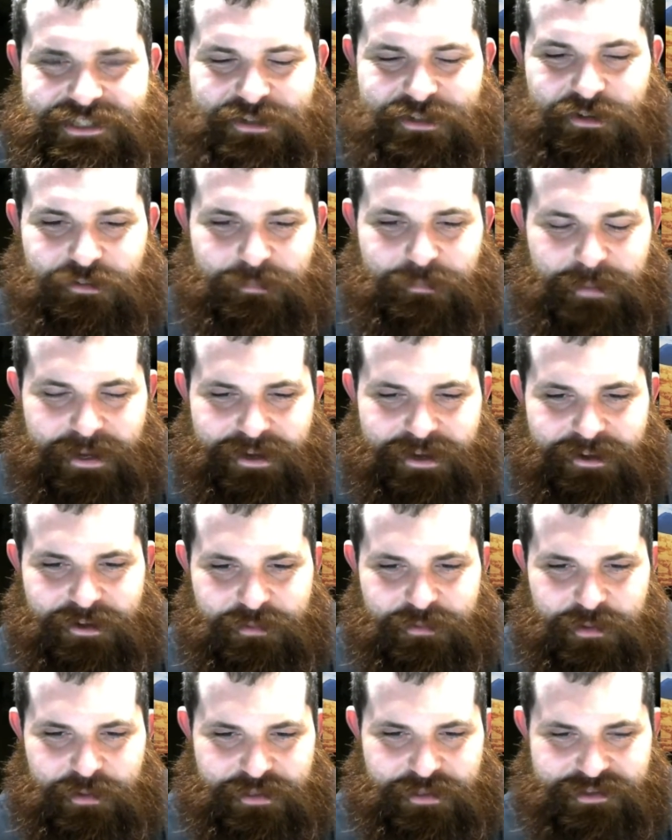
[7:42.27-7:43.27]
sort of paired
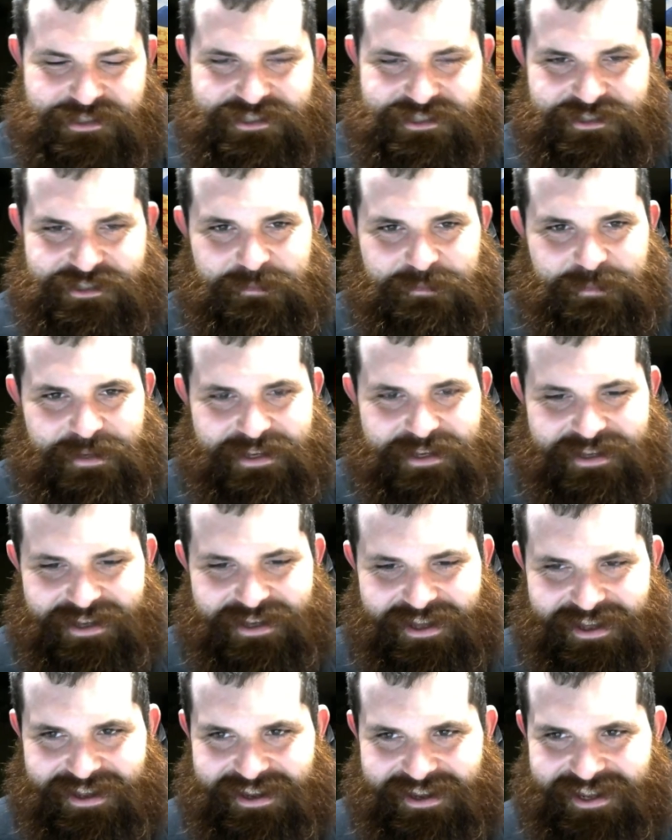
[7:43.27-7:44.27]
with the sleeping
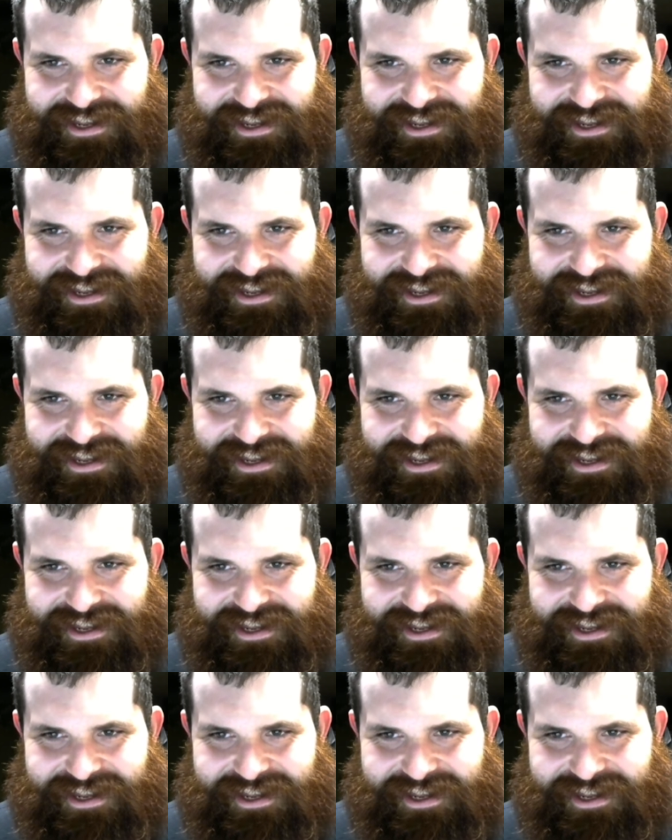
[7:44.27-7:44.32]
guy,